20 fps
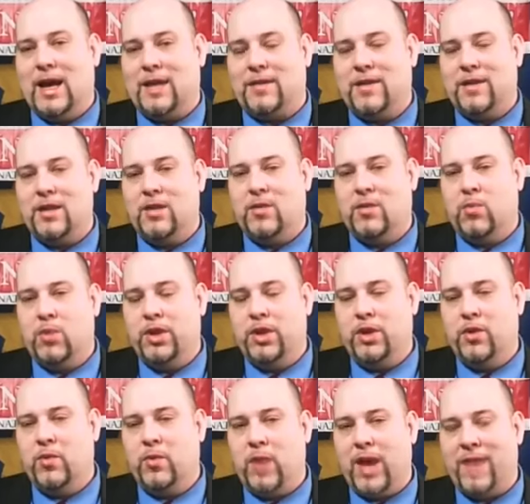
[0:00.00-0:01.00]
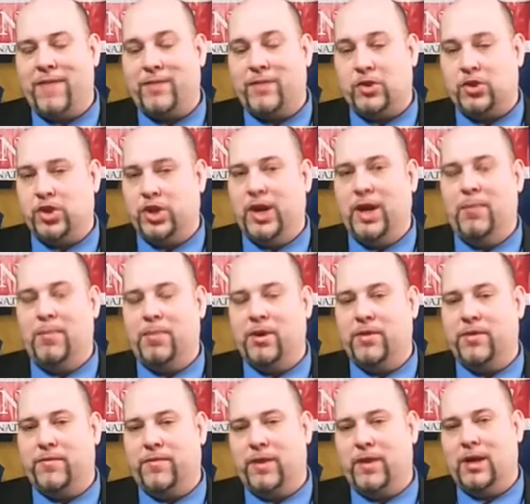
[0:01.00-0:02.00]
I think when you have a jump
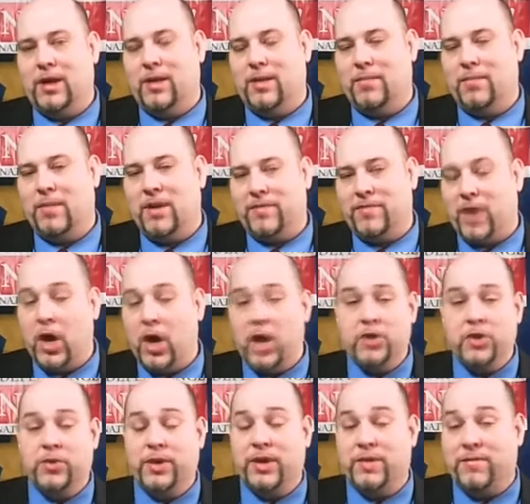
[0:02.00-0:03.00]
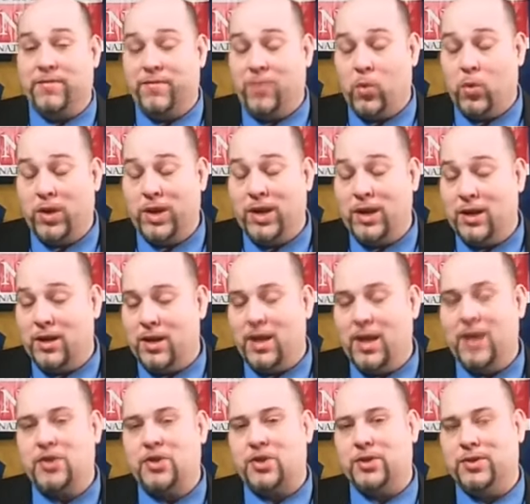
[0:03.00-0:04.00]
of 140
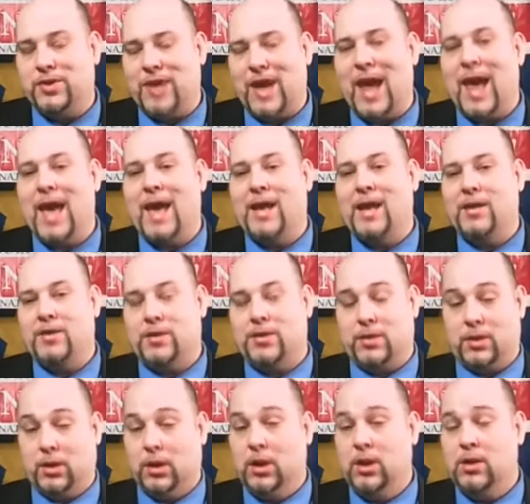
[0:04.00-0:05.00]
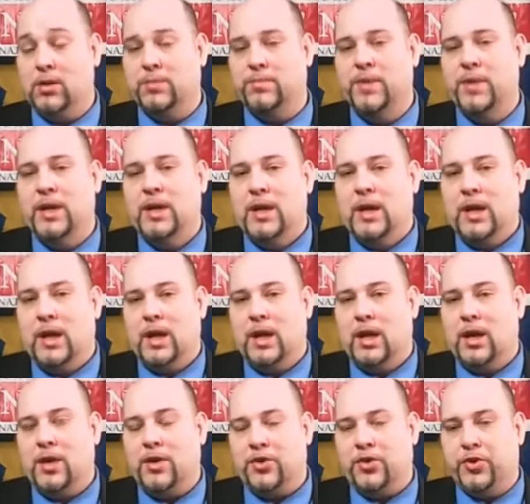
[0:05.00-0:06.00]
nations added to the globe,
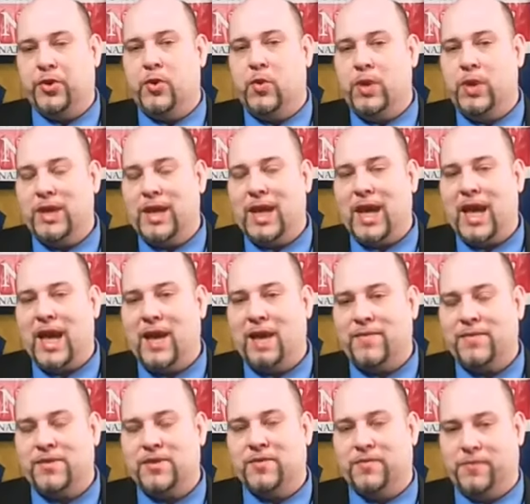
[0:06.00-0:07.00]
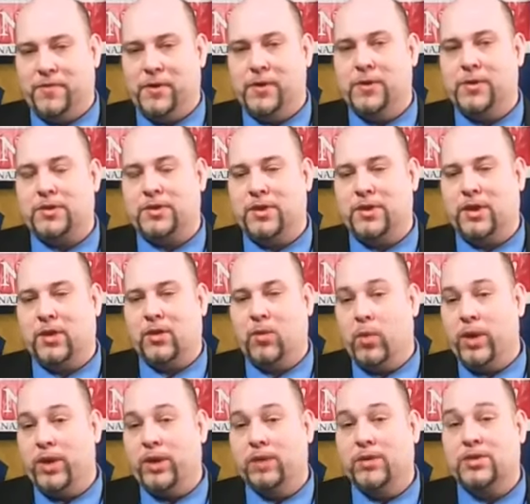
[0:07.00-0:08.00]
you're going to have some folks that are
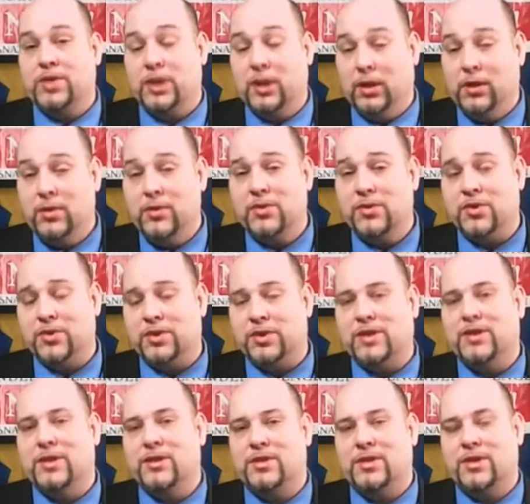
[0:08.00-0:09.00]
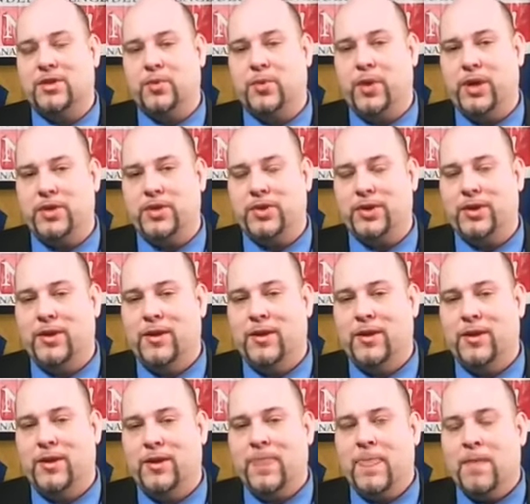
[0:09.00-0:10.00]
winners and losers in this situation.
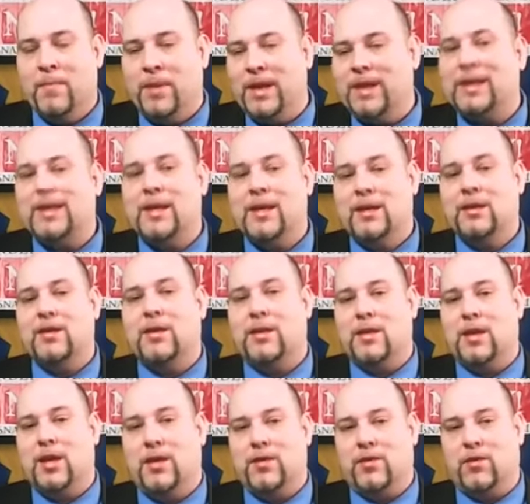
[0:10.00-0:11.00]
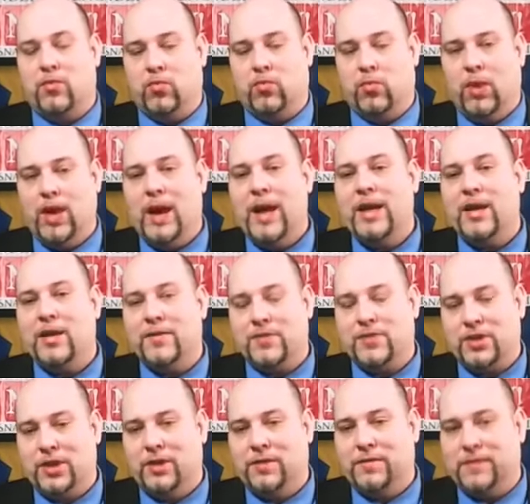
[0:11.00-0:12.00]
But at the end of the day, the right of
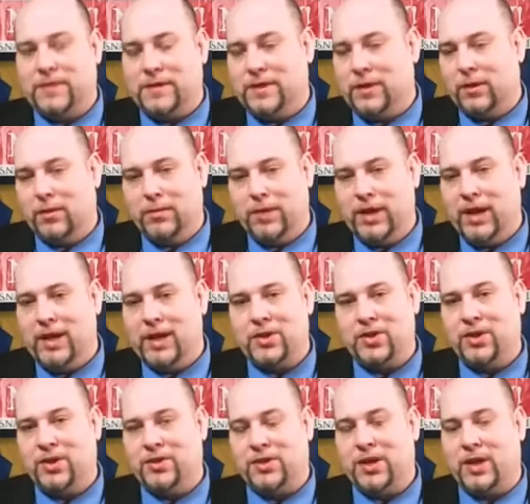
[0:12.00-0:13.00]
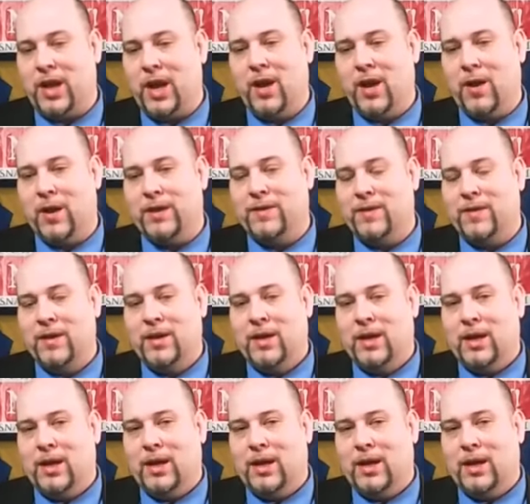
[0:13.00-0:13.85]
self-determination is inherent.